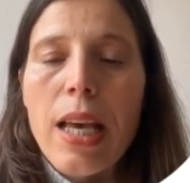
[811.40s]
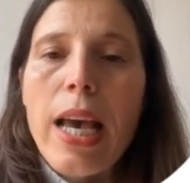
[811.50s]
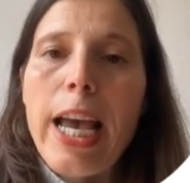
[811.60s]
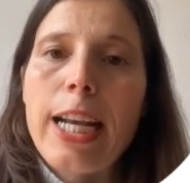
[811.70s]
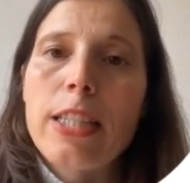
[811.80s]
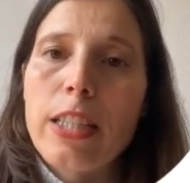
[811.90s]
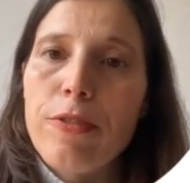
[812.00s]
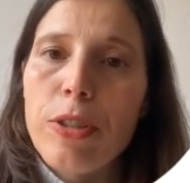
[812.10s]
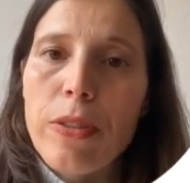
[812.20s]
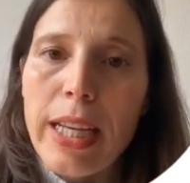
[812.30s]
And if
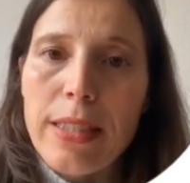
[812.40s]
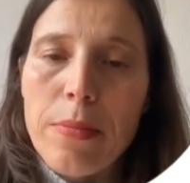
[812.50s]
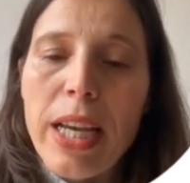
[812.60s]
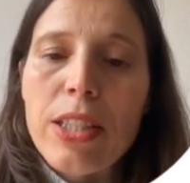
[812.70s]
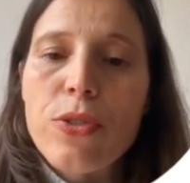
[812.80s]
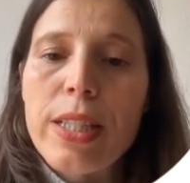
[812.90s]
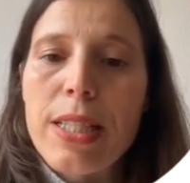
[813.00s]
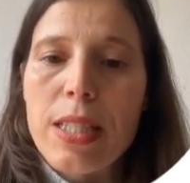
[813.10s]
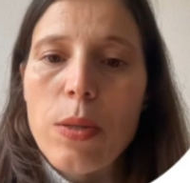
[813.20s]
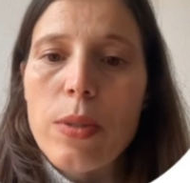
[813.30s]
you look at the
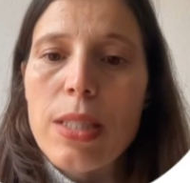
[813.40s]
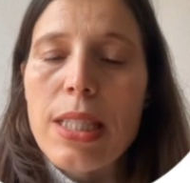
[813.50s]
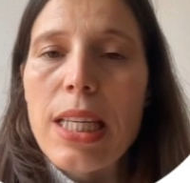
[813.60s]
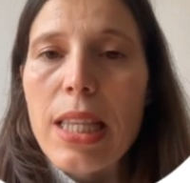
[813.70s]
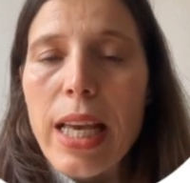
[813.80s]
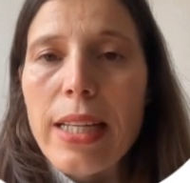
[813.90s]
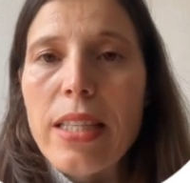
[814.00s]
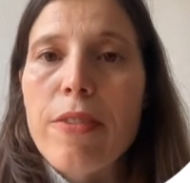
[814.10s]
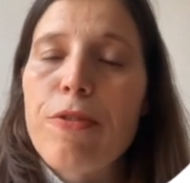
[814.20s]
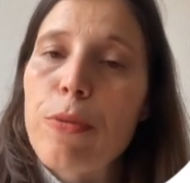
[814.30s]
matrix, you will see that
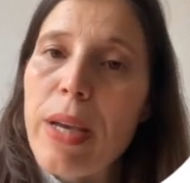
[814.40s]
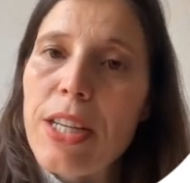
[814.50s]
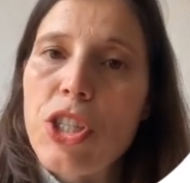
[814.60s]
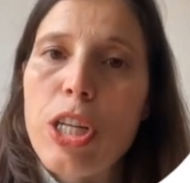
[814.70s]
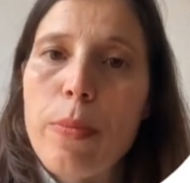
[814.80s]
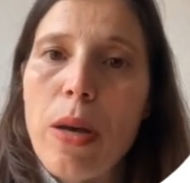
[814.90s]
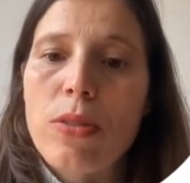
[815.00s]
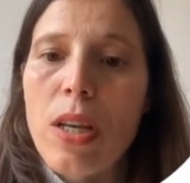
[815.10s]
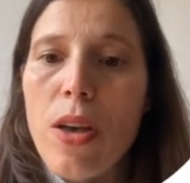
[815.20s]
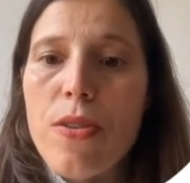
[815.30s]
information
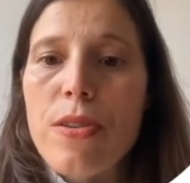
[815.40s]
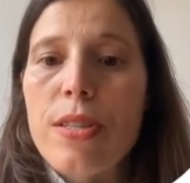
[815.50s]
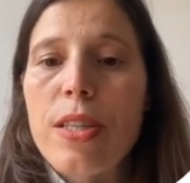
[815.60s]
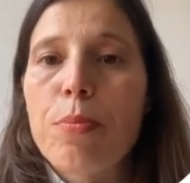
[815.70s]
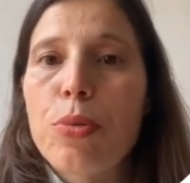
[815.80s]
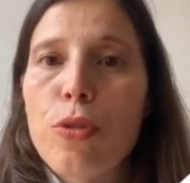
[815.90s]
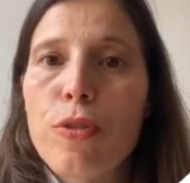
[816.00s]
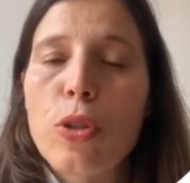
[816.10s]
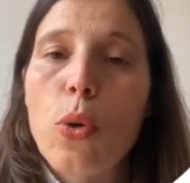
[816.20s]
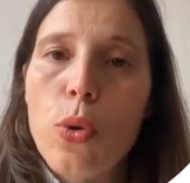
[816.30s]
about others'
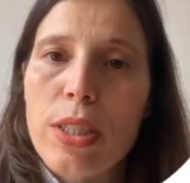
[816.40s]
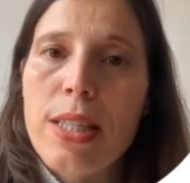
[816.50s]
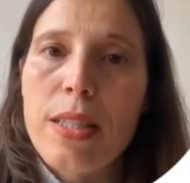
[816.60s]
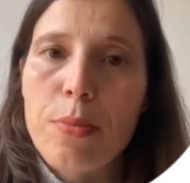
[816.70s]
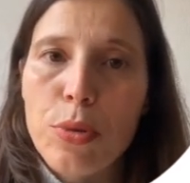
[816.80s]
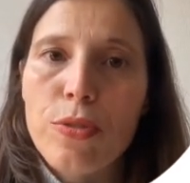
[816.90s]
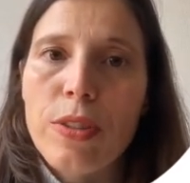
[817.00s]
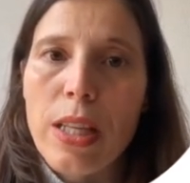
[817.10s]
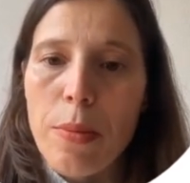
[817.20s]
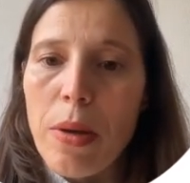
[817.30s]
approval or
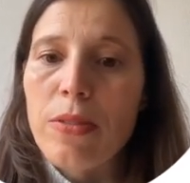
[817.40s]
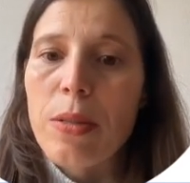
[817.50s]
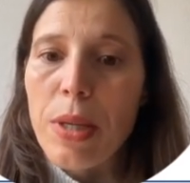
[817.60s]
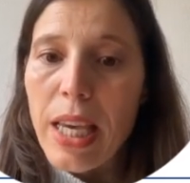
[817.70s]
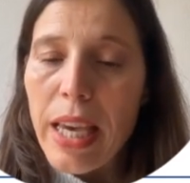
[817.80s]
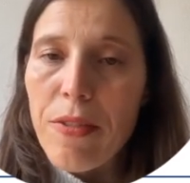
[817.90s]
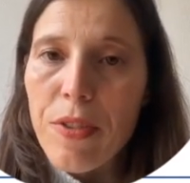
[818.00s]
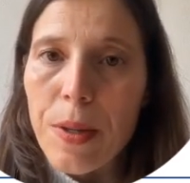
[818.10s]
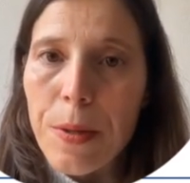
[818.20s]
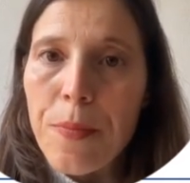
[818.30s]
disapproval about the
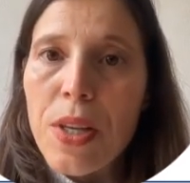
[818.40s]
behavior